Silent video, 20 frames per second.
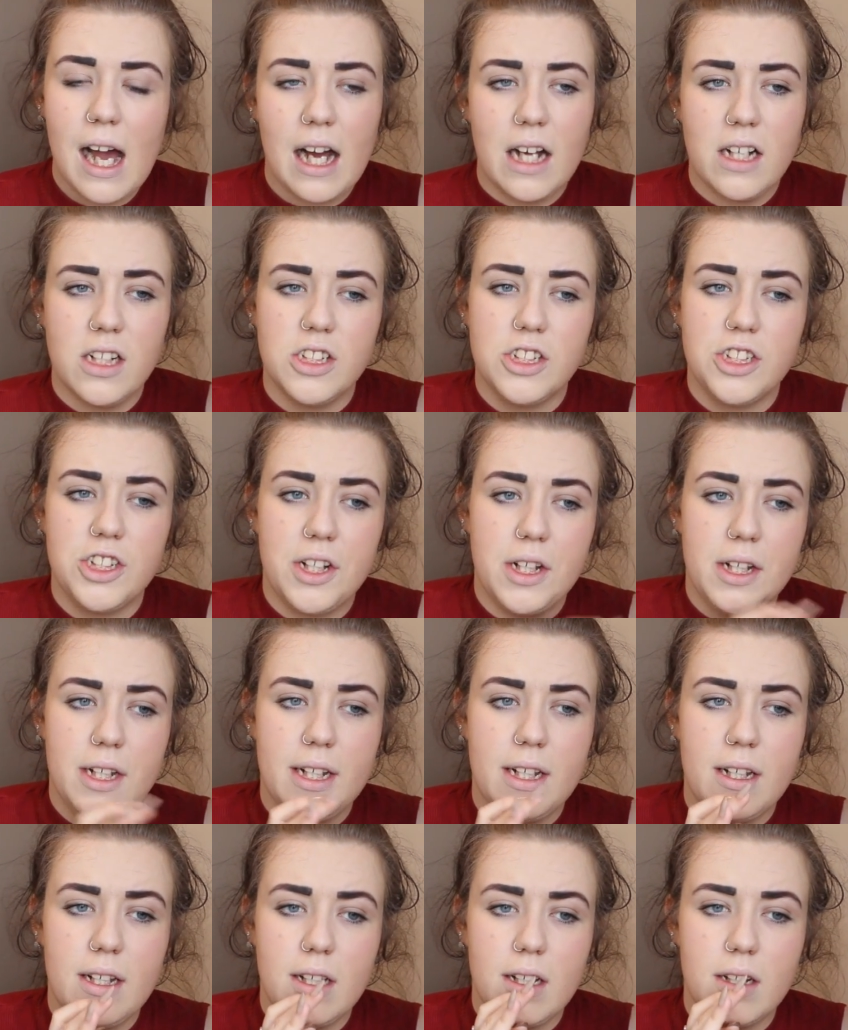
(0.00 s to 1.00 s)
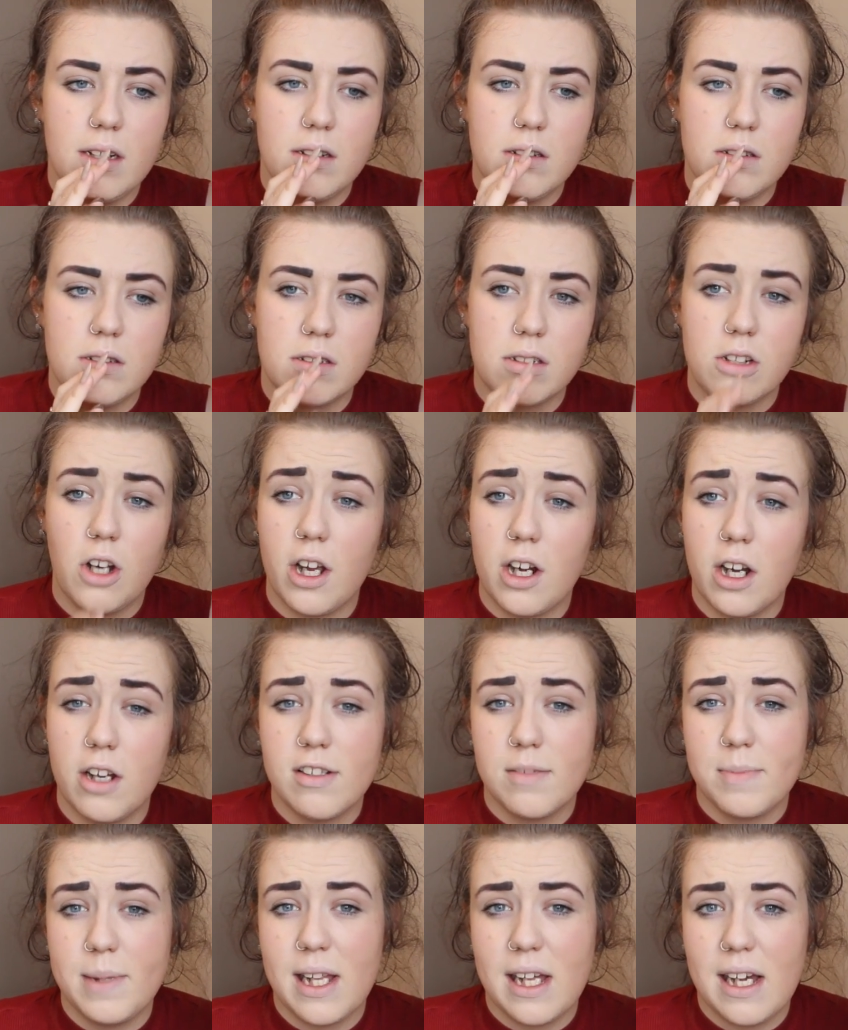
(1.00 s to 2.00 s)
And she
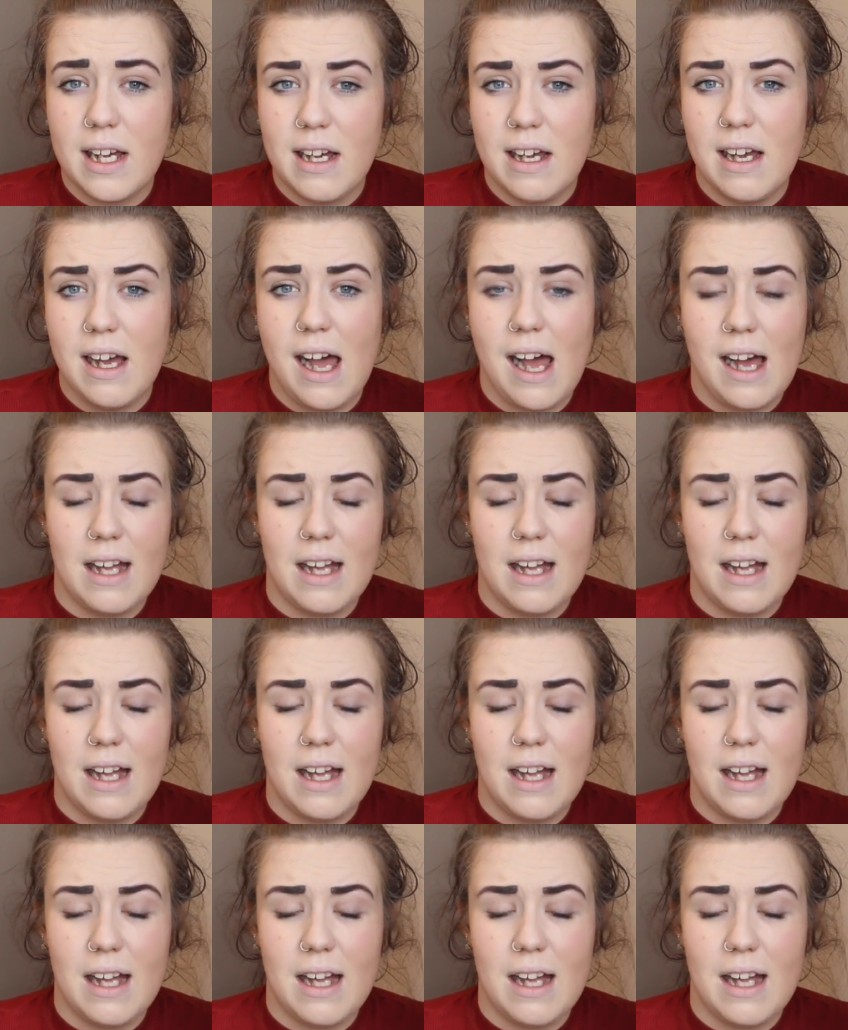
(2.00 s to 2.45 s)
diagnosed me there